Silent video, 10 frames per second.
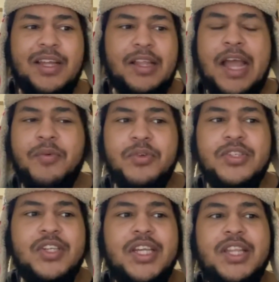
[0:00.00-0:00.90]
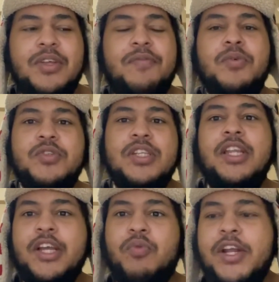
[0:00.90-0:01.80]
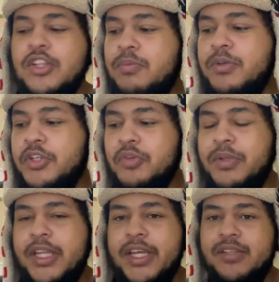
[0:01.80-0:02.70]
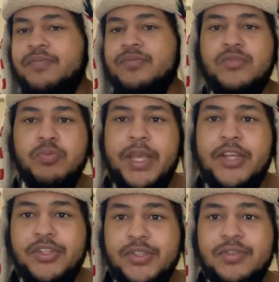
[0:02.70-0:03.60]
I would say that if it was in like a regular book, it'd be like 2 pages.